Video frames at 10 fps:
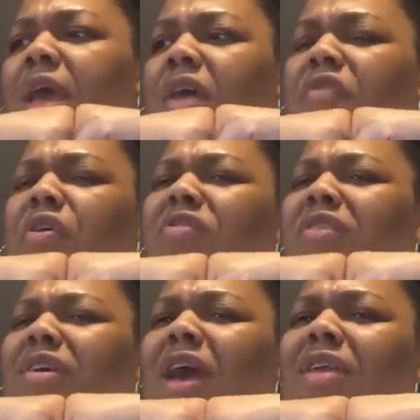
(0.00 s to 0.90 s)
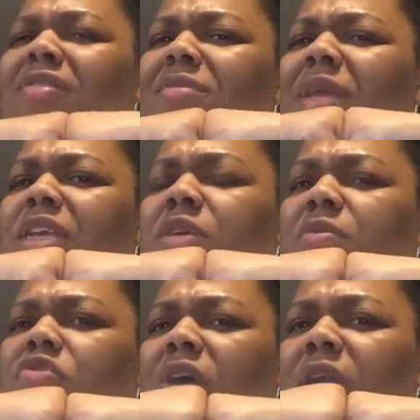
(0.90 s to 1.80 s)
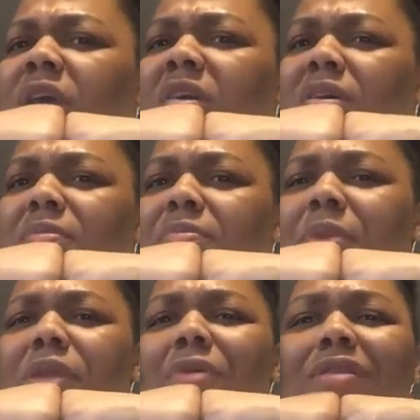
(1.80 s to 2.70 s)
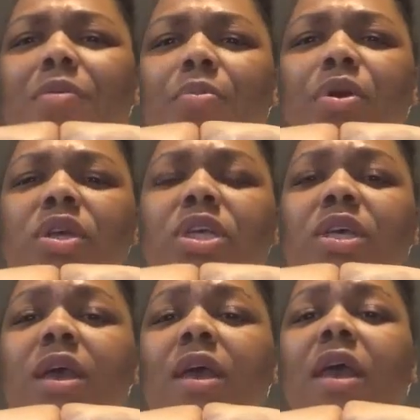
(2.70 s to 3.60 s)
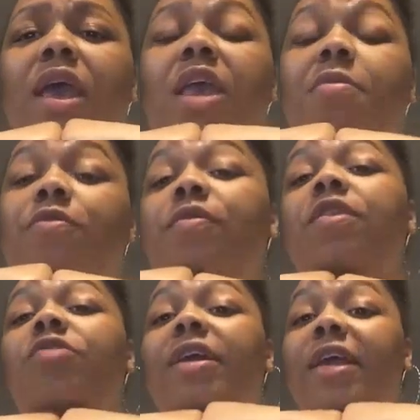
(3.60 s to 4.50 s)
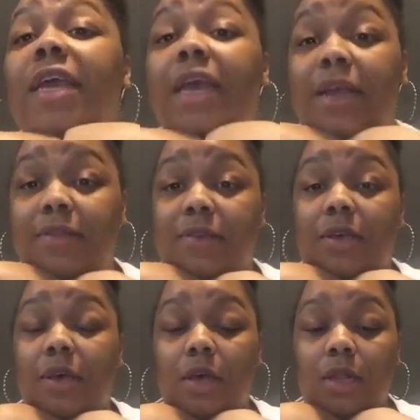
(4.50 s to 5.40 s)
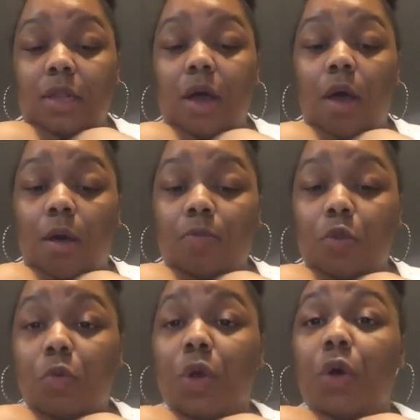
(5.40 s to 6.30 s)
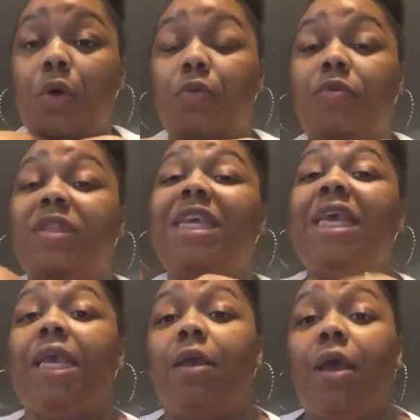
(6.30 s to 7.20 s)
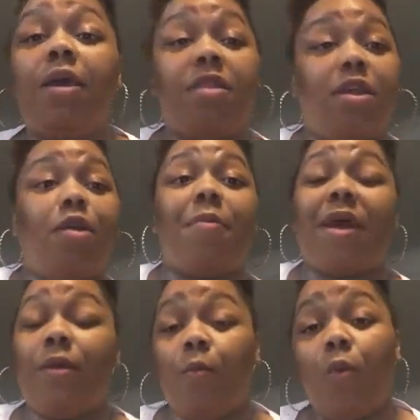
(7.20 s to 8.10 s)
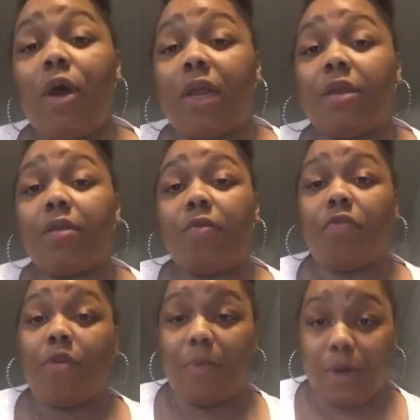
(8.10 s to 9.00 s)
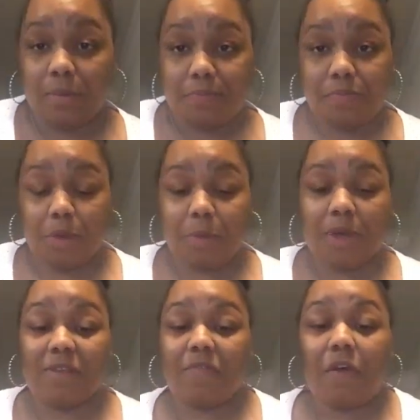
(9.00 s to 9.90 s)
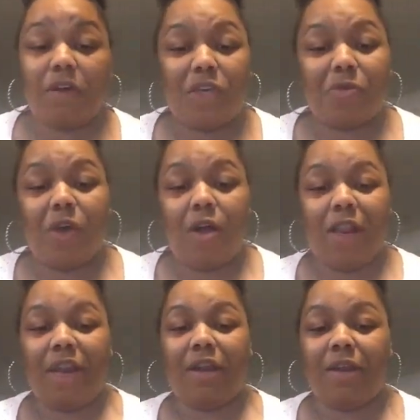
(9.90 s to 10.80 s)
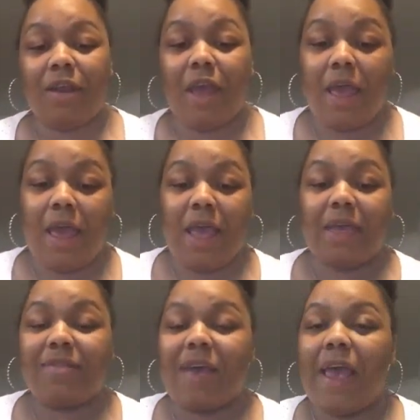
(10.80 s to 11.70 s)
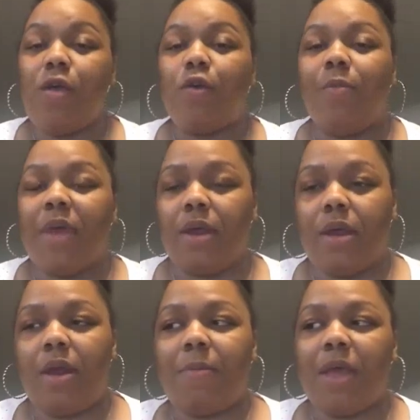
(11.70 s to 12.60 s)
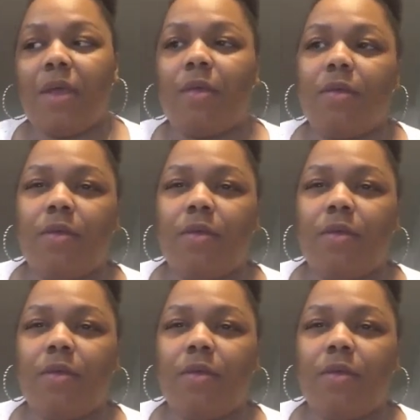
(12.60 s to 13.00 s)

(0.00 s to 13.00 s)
At first, it kind of seemed like she was trying to beat around the bush, and he was really trying to get the real tea that everybody wanted from her. Because at first she was calling it an entanglement, and I'm like,